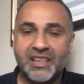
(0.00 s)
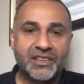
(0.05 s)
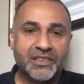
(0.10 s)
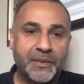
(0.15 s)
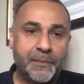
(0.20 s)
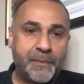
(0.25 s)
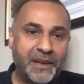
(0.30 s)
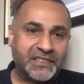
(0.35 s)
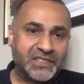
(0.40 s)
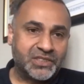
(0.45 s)
The
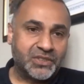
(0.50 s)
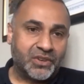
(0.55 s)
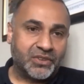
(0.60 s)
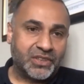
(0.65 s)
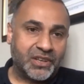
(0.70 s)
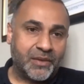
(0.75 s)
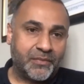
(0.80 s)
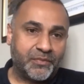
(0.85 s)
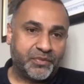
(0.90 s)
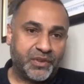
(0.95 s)
bed's not
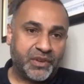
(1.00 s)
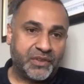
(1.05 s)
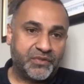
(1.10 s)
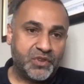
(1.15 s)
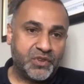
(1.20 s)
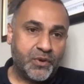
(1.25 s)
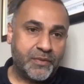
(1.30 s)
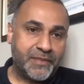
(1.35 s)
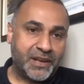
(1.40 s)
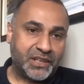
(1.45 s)
comfy. If
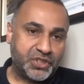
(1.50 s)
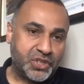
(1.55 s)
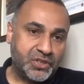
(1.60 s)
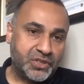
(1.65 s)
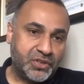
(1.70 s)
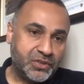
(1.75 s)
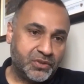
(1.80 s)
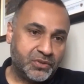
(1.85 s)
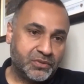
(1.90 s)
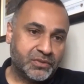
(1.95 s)
you imagine
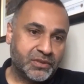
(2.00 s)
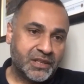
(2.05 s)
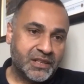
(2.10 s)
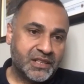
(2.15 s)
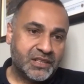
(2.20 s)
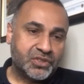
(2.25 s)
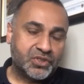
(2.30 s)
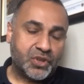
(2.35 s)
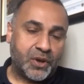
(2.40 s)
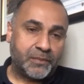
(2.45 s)
you,
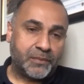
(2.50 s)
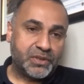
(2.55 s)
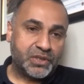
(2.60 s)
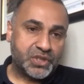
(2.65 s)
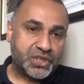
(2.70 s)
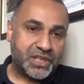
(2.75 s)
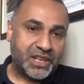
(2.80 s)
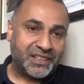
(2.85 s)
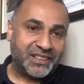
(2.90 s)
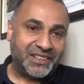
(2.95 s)
Tom, you're
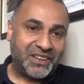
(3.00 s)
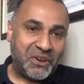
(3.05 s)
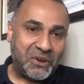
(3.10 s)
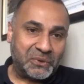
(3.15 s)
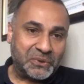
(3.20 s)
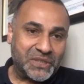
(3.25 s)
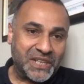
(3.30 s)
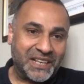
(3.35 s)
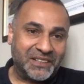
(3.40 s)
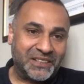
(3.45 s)
staying in a
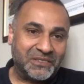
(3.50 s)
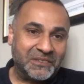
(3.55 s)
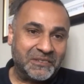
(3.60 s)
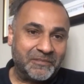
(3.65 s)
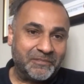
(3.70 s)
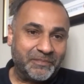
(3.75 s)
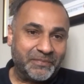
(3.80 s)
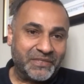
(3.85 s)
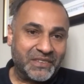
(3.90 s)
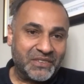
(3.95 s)
hotel
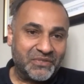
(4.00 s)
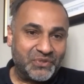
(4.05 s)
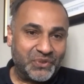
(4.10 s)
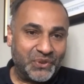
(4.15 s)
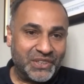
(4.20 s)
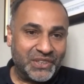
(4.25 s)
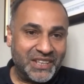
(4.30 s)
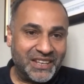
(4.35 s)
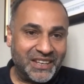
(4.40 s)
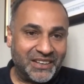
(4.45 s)
for
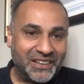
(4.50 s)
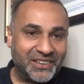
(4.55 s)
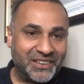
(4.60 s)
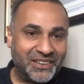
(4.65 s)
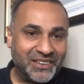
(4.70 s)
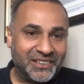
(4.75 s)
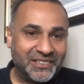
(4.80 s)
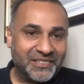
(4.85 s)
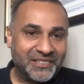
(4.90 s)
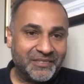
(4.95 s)
a year
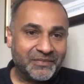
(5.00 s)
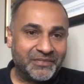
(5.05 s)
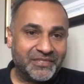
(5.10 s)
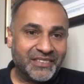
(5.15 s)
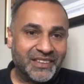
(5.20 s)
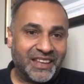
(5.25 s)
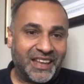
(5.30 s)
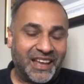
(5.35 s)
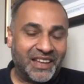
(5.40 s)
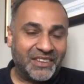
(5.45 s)

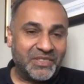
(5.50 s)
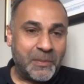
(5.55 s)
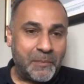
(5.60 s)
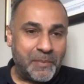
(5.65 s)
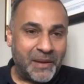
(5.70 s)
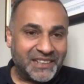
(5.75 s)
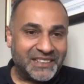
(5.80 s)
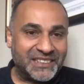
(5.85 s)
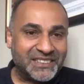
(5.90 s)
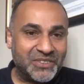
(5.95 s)
and the
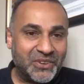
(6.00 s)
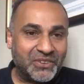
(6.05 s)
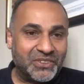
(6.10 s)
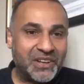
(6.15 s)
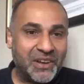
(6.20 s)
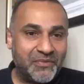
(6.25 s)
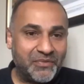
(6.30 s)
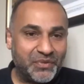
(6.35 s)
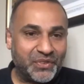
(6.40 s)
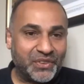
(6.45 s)
bed is not
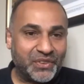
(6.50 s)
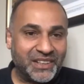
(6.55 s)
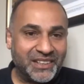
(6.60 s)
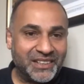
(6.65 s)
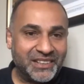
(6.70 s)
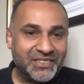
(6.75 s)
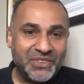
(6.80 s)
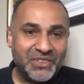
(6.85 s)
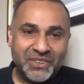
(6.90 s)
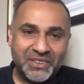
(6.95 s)
comfy,
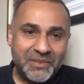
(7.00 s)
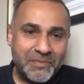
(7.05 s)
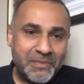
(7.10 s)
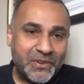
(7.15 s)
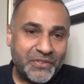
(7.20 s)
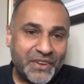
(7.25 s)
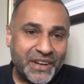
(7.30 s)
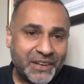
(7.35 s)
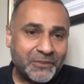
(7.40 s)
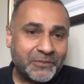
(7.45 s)
you're going to
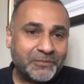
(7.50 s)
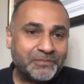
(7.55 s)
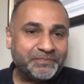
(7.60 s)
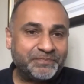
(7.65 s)
move out.